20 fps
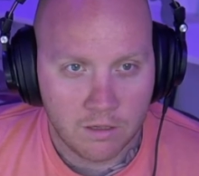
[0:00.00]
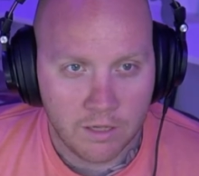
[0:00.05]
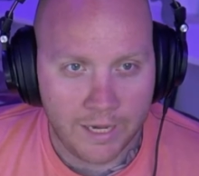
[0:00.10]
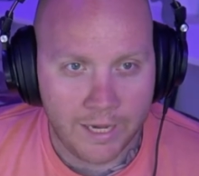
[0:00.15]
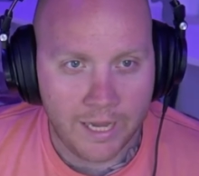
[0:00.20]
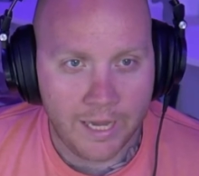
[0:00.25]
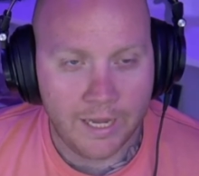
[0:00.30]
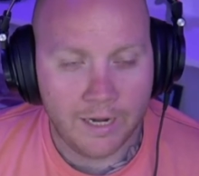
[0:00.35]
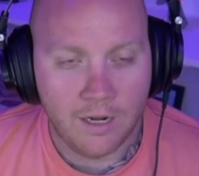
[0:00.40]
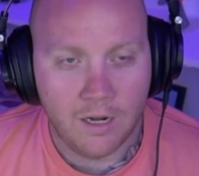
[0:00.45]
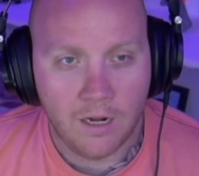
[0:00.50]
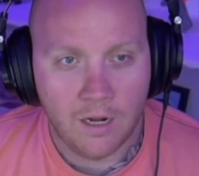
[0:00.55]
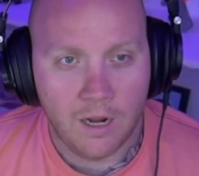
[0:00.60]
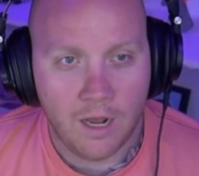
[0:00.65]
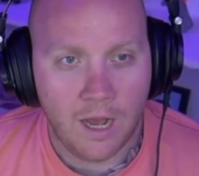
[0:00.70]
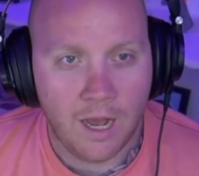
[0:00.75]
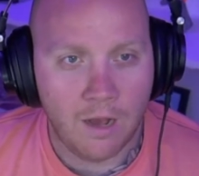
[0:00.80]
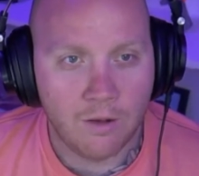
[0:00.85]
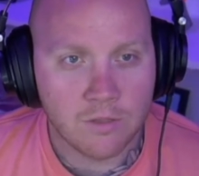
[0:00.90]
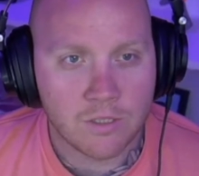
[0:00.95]
And
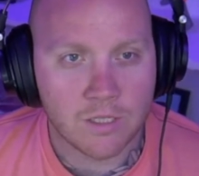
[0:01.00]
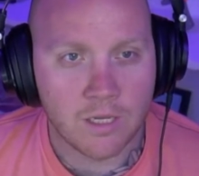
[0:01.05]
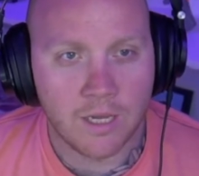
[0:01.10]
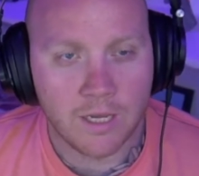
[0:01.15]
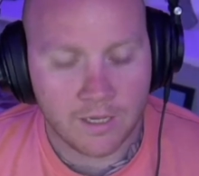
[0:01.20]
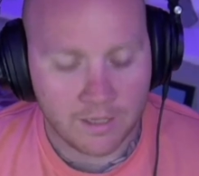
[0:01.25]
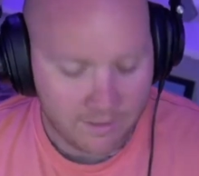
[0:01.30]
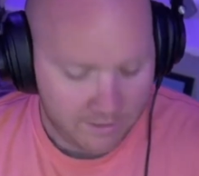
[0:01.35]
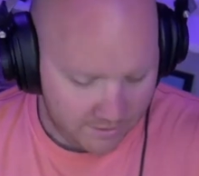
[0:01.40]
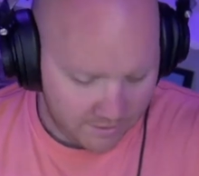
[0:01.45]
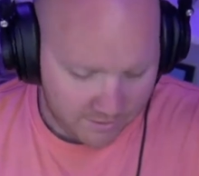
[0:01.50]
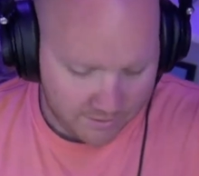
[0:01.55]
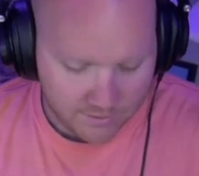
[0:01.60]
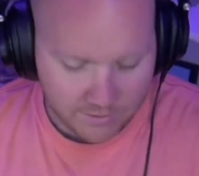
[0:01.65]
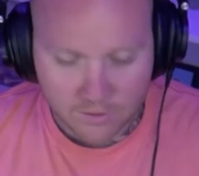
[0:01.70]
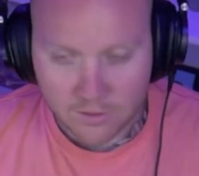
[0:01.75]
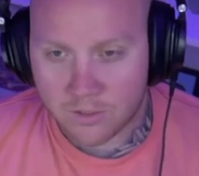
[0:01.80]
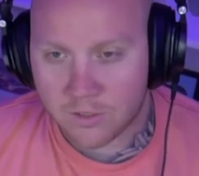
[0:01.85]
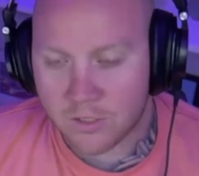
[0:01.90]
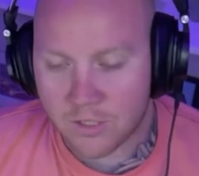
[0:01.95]
I was like,
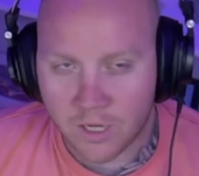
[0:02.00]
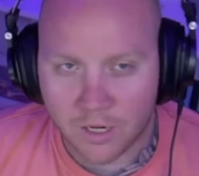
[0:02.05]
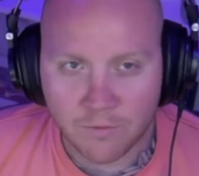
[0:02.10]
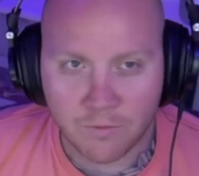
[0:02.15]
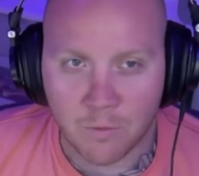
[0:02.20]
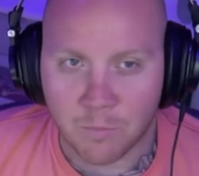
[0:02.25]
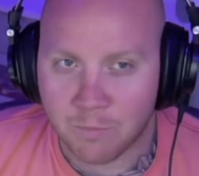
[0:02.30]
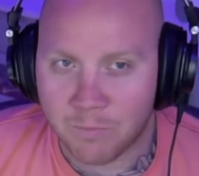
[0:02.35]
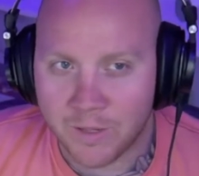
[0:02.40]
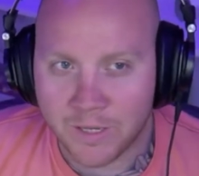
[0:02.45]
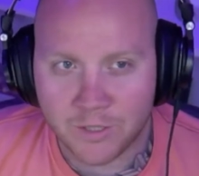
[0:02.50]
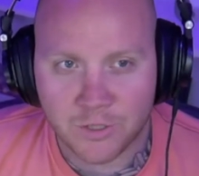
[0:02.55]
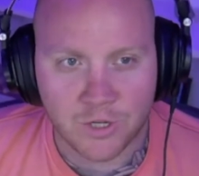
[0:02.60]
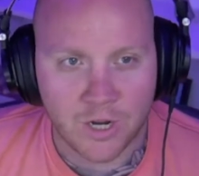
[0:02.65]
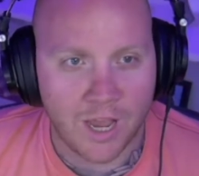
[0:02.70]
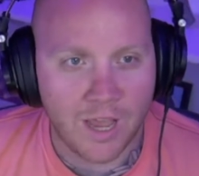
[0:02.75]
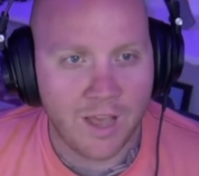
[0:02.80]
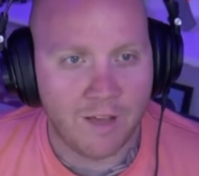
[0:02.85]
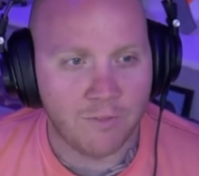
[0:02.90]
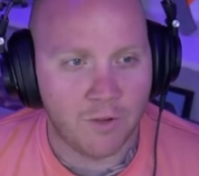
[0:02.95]
son of a bitch,
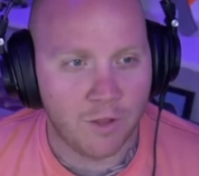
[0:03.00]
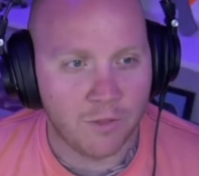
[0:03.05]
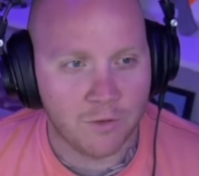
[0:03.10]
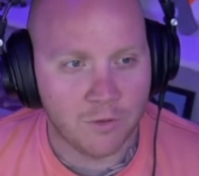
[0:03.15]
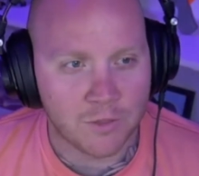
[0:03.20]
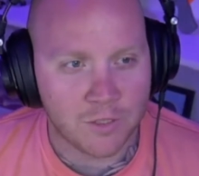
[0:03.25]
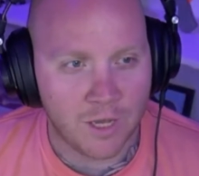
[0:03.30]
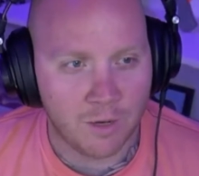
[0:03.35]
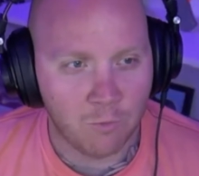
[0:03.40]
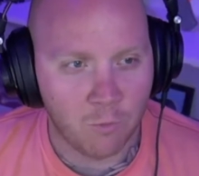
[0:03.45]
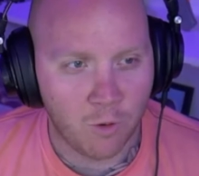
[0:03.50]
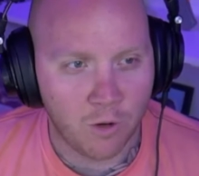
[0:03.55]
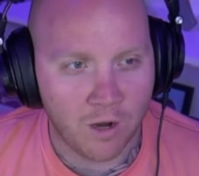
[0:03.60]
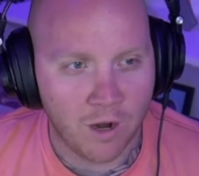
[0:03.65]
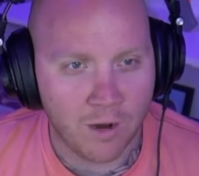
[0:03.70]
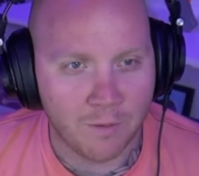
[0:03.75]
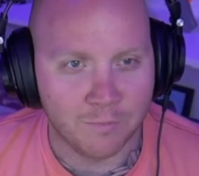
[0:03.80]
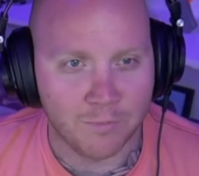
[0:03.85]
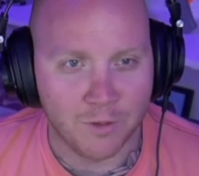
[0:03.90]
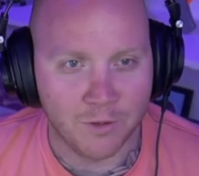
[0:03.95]
I have all those on one
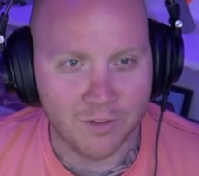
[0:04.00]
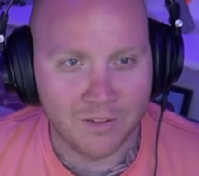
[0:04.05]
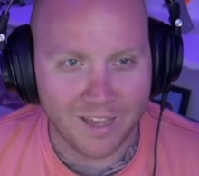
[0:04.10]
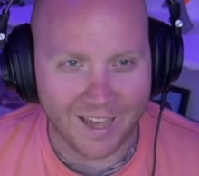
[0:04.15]
arm, dude.